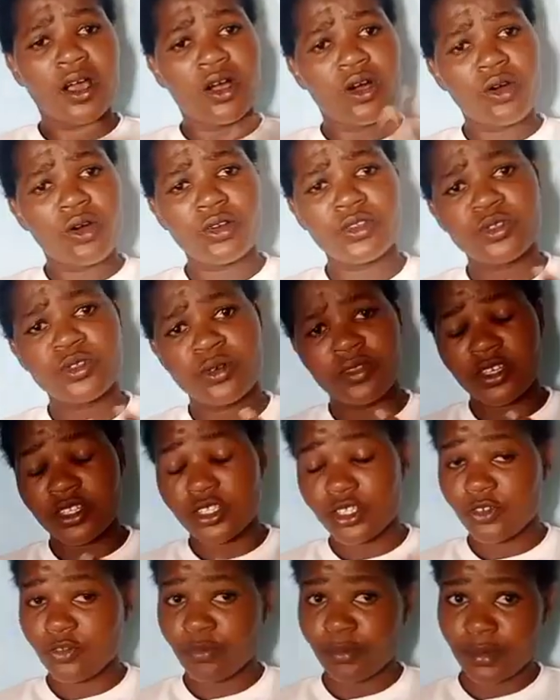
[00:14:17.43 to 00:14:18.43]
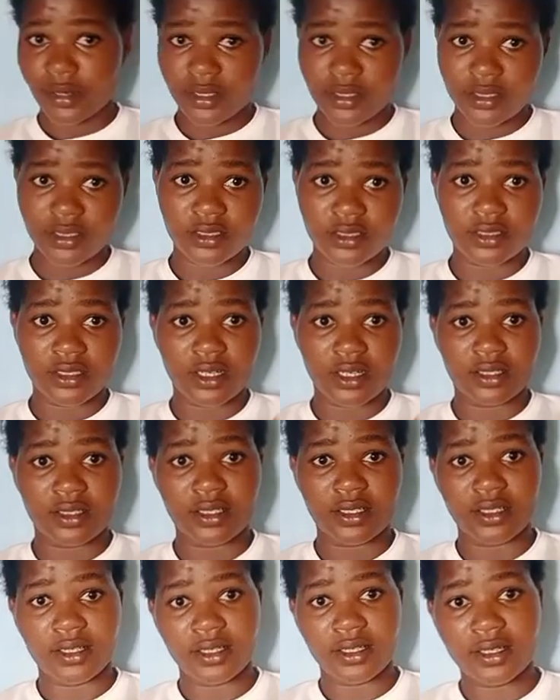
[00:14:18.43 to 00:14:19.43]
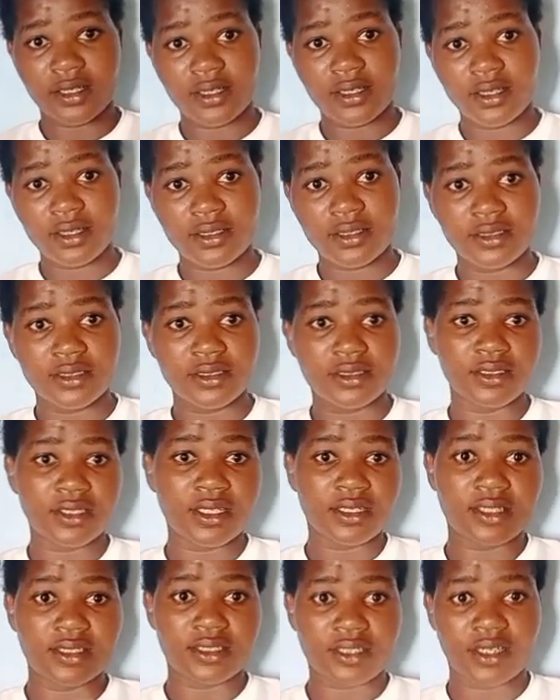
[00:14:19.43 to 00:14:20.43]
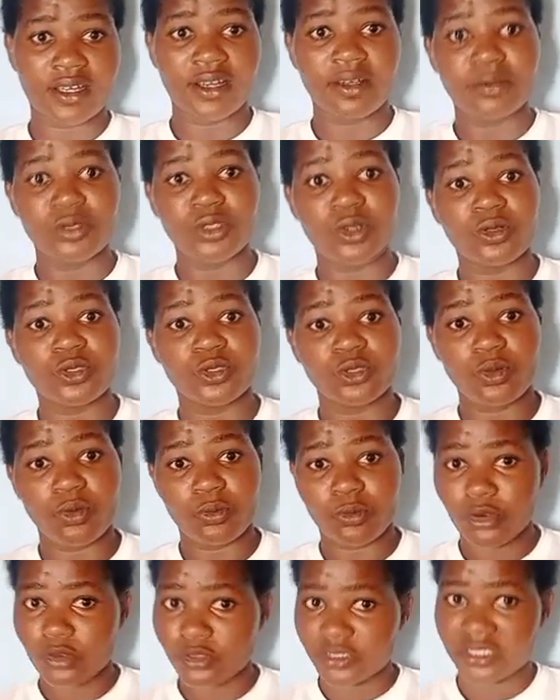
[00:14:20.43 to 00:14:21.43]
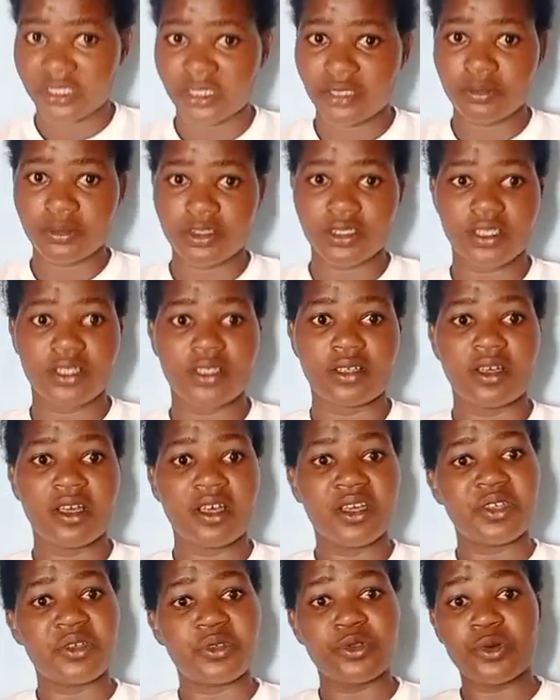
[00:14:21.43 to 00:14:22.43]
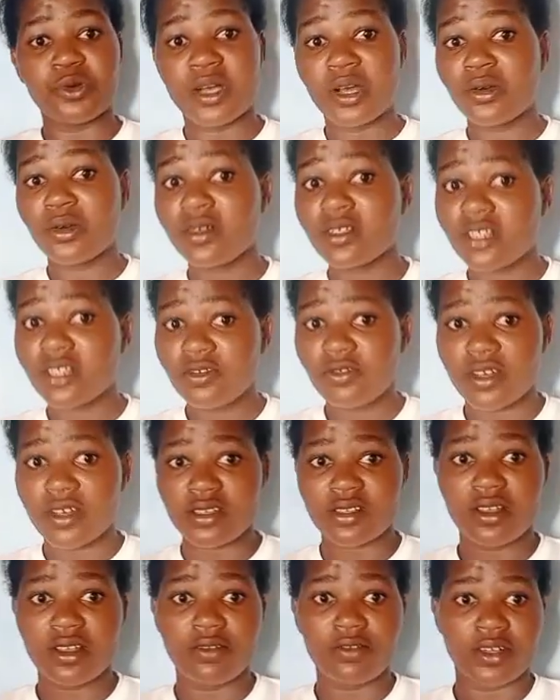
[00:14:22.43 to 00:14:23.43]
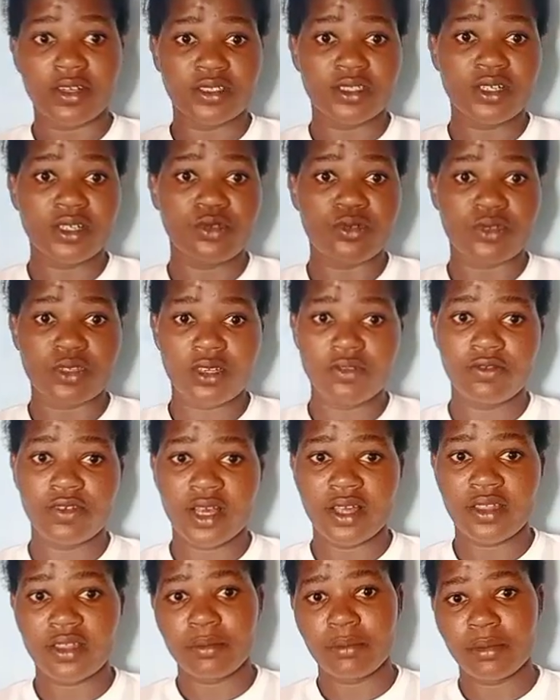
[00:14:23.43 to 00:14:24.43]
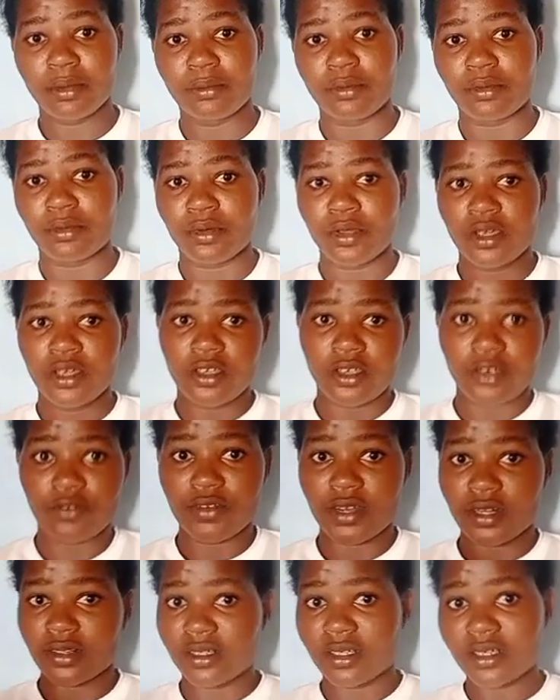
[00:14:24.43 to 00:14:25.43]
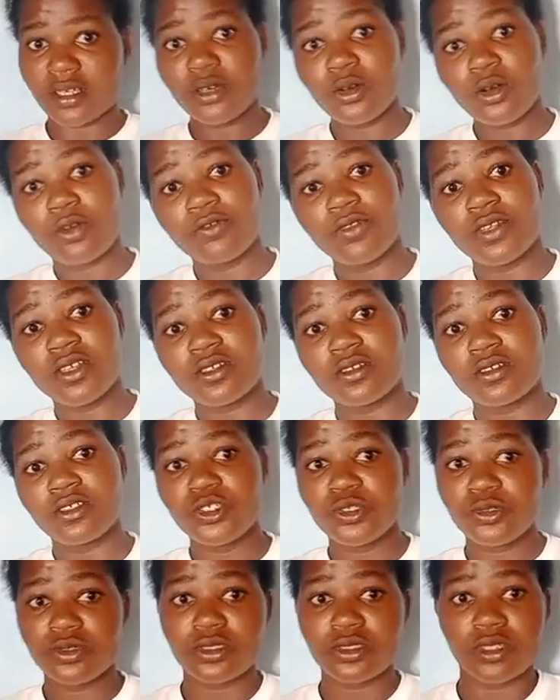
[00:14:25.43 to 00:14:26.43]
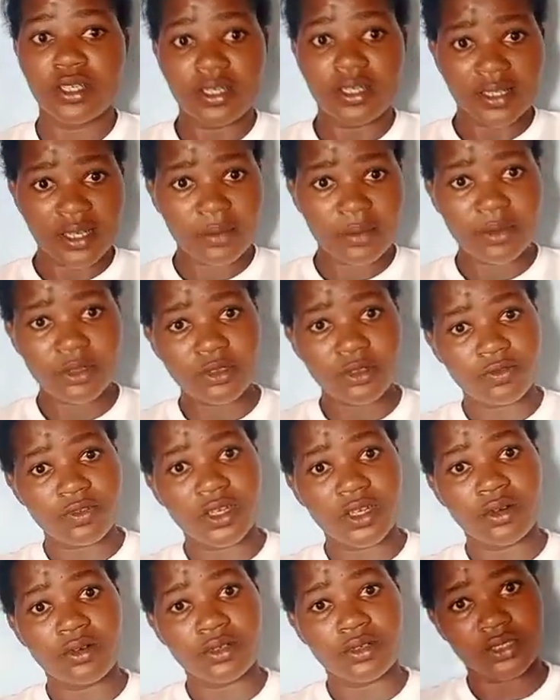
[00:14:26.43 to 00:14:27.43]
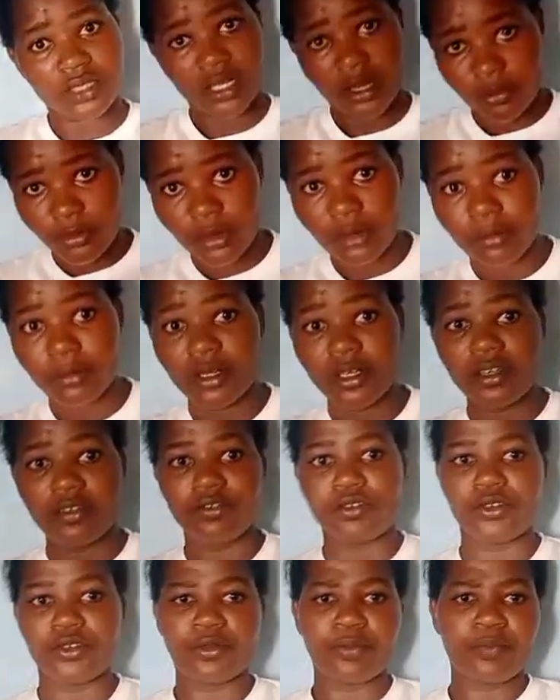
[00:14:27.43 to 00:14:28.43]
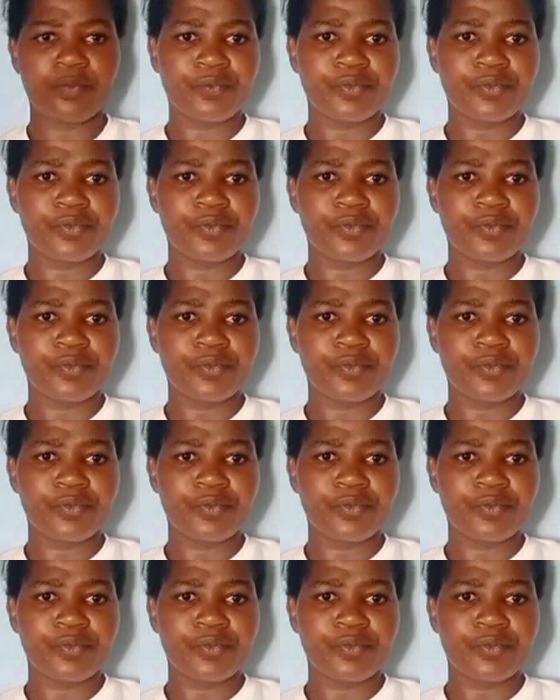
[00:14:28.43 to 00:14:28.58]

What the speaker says: Also the chief priests and the elders and the scribes also mocked him, saying, you cannot save yourself, and yet you saved other people. If you are the King of the Jews, then come out of the cross and we will believe you.